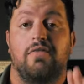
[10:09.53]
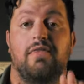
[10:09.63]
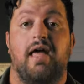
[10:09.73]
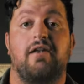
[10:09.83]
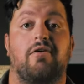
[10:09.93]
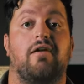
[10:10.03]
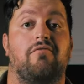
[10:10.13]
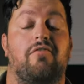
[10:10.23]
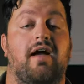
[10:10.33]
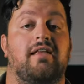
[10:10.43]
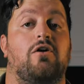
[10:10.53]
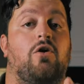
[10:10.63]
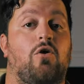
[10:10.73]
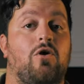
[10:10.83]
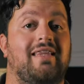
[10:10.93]
There you can find
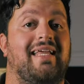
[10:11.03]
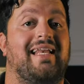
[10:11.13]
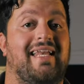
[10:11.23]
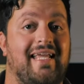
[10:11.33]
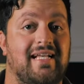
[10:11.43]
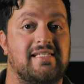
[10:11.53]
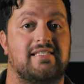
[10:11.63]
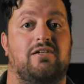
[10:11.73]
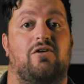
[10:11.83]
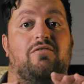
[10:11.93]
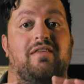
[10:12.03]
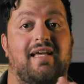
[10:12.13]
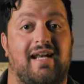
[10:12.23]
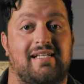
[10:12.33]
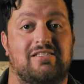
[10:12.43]
all the links of
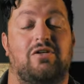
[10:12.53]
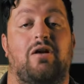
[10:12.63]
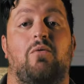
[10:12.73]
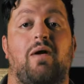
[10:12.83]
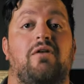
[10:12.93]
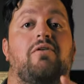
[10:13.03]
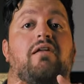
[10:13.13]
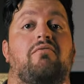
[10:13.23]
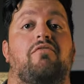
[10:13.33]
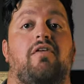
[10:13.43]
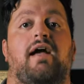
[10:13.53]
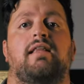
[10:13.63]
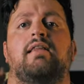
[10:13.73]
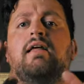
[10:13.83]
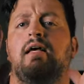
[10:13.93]
the restaurant where you can
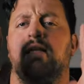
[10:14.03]
find